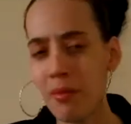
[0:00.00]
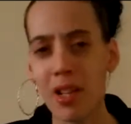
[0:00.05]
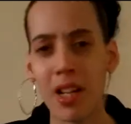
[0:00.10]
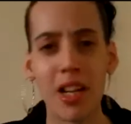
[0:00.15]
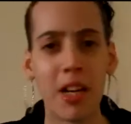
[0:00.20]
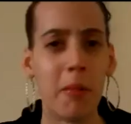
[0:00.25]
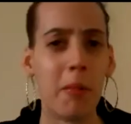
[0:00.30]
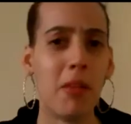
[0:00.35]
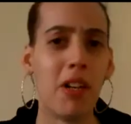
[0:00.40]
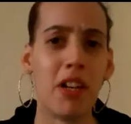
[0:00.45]

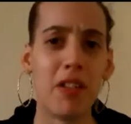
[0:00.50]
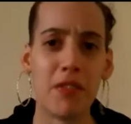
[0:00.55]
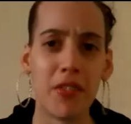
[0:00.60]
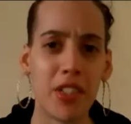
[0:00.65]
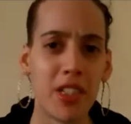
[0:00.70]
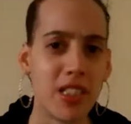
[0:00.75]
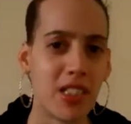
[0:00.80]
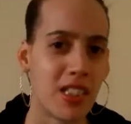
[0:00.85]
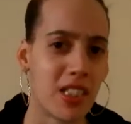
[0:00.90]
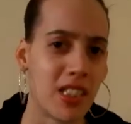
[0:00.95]
I'm
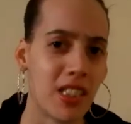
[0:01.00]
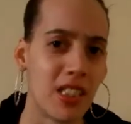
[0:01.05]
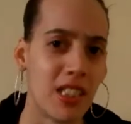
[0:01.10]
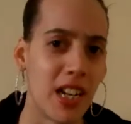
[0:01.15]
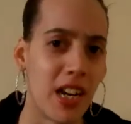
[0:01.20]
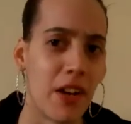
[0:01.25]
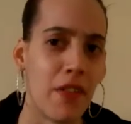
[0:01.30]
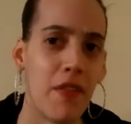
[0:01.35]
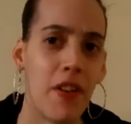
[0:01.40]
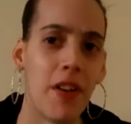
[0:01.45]
loving it to
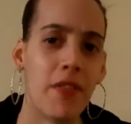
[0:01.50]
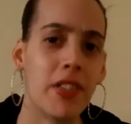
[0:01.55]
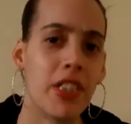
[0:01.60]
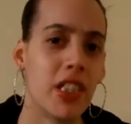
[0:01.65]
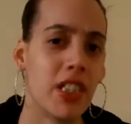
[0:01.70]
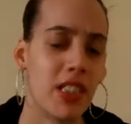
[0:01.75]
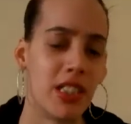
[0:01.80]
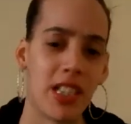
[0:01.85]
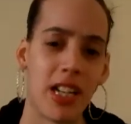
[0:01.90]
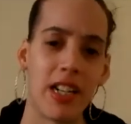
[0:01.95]
death. Ever
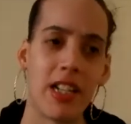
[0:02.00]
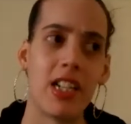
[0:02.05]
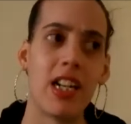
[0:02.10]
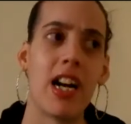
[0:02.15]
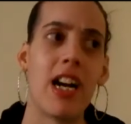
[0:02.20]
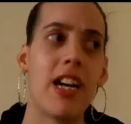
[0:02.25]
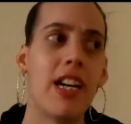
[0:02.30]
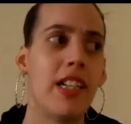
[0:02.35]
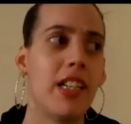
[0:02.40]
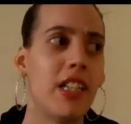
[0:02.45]
since I
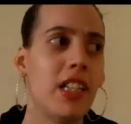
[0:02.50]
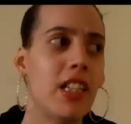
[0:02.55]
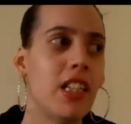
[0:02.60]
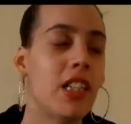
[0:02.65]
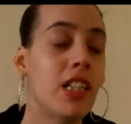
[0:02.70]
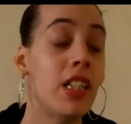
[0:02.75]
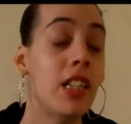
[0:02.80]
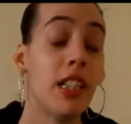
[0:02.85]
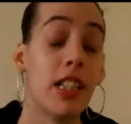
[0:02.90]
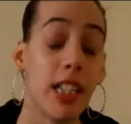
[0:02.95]
gotten
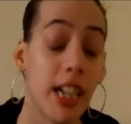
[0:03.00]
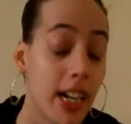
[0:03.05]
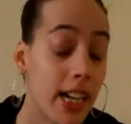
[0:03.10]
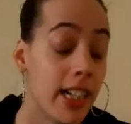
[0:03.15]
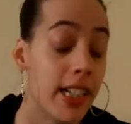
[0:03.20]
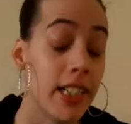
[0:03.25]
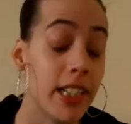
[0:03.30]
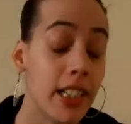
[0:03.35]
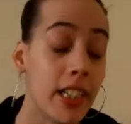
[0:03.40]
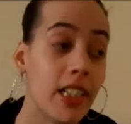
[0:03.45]

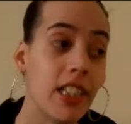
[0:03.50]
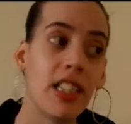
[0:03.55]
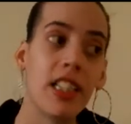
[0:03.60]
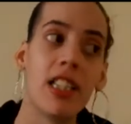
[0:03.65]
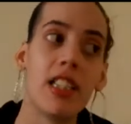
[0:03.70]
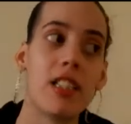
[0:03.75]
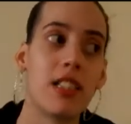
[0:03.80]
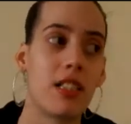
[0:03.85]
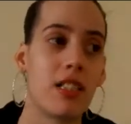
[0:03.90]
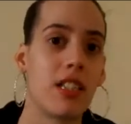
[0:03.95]
it,
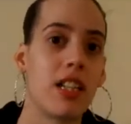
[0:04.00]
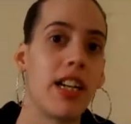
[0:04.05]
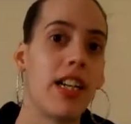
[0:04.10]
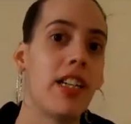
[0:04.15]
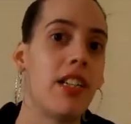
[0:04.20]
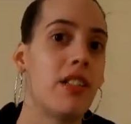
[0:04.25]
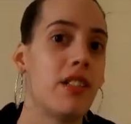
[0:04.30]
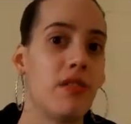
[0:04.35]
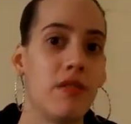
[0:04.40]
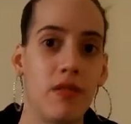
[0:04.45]
it's
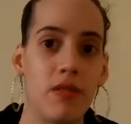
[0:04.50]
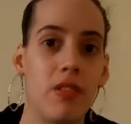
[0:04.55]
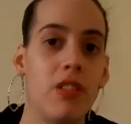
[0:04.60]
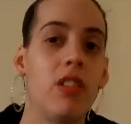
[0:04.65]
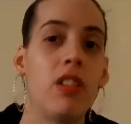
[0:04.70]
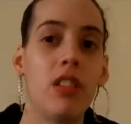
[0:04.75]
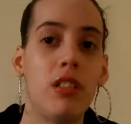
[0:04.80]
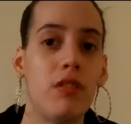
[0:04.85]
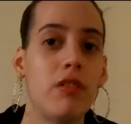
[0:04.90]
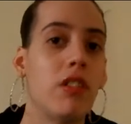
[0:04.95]
like
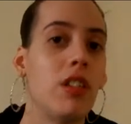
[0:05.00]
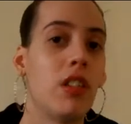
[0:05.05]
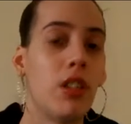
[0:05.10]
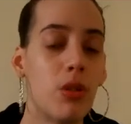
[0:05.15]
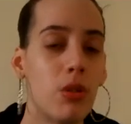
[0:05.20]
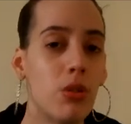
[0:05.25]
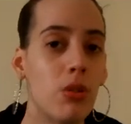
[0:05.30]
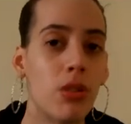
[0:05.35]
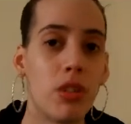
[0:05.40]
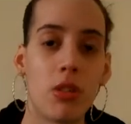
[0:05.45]
really, really
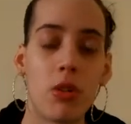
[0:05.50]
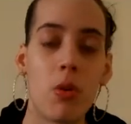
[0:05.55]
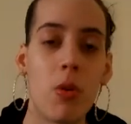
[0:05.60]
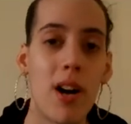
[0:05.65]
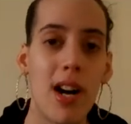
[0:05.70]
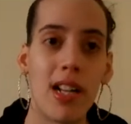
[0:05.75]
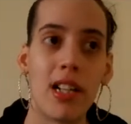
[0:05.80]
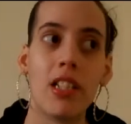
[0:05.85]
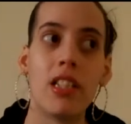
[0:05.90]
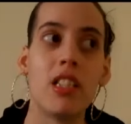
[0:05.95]
cool. The
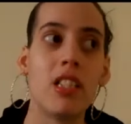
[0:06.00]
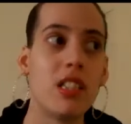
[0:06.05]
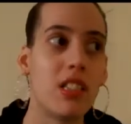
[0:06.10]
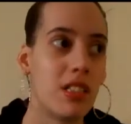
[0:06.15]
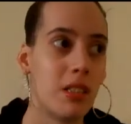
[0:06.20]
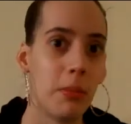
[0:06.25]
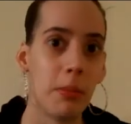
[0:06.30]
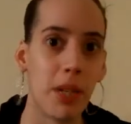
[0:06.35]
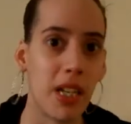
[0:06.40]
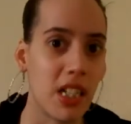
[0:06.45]
quality
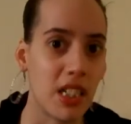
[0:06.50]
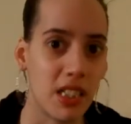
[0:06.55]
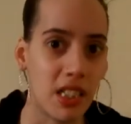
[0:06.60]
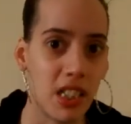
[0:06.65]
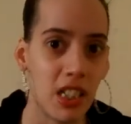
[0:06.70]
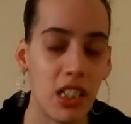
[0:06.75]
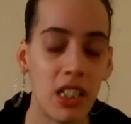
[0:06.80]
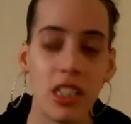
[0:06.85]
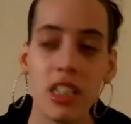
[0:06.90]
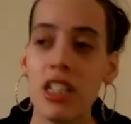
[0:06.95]
is
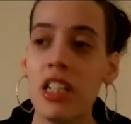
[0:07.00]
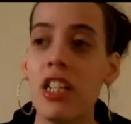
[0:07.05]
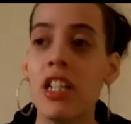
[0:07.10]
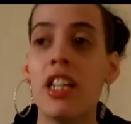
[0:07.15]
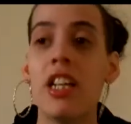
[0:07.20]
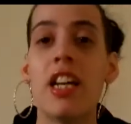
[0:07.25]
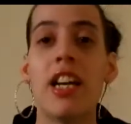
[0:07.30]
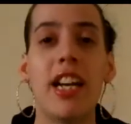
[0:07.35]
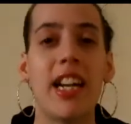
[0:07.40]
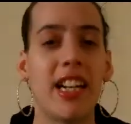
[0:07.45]
amazing,
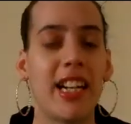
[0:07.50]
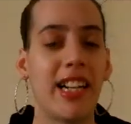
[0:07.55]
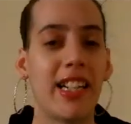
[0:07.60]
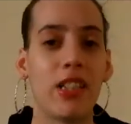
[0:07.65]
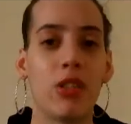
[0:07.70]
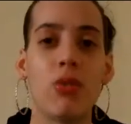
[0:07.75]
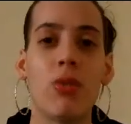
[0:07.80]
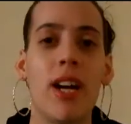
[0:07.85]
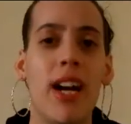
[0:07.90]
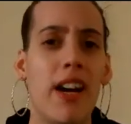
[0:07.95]
and I
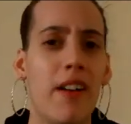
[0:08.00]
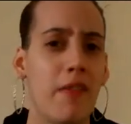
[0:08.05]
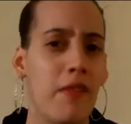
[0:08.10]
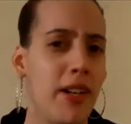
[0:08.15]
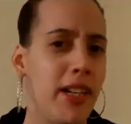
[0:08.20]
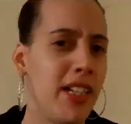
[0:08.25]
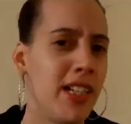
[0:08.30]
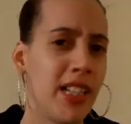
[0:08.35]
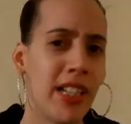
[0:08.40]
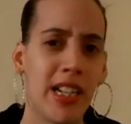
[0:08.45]
don't have
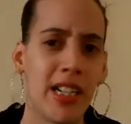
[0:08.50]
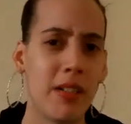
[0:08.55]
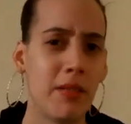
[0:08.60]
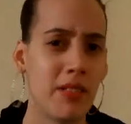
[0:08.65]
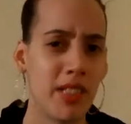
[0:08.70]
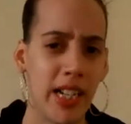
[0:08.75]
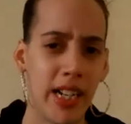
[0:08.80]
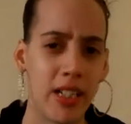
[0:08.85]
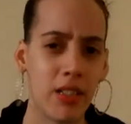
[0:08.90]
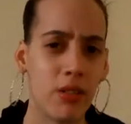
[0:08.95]
any kind
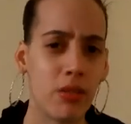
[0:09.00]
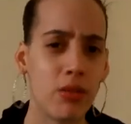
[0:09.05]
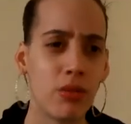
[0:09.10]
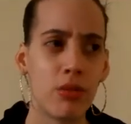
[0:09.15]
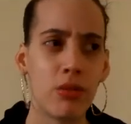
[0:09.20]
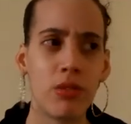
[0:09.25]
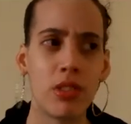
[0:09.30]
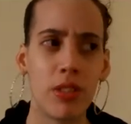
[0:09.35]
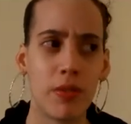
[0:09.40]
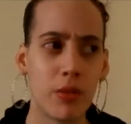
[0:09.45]
of
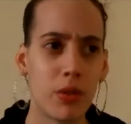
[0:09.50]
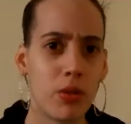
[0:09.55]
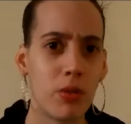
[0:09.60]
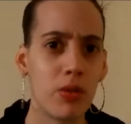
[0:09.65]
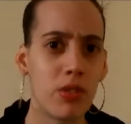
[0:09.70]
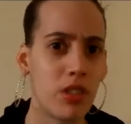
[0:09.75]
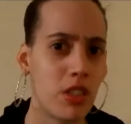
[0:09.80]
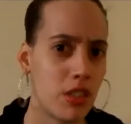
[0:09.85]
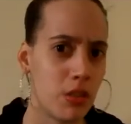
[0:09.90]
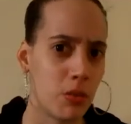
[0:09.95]
technical
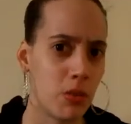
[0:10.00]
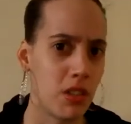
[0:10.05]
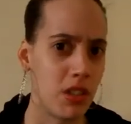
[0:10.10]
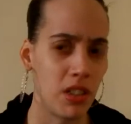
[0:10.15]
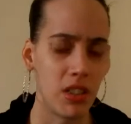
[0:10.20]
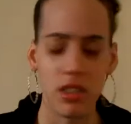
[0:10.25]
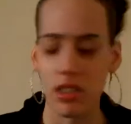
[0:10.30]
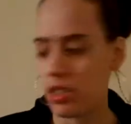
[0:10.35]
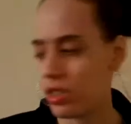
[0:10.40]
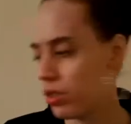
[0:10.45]
difficulties with
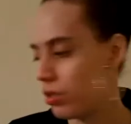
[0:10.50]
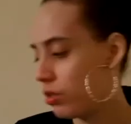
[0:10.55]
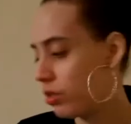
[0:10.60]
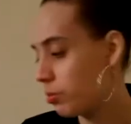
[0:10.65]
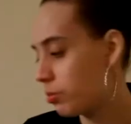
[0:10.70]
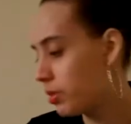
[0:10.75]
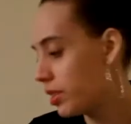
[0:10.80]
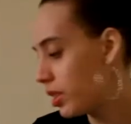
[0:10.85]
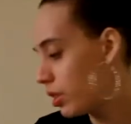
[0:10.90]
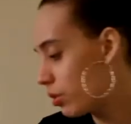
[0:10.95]
it, so
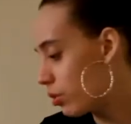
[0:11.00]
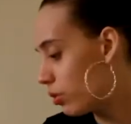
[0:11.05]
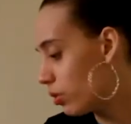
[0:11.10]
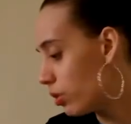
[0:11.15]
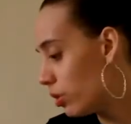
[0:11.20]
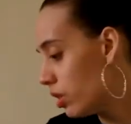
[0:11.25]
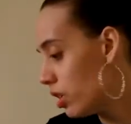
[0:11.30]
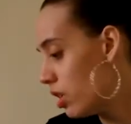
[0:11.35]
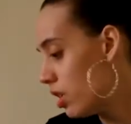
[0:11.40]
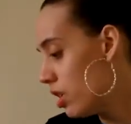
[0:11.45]
it's pretty cool.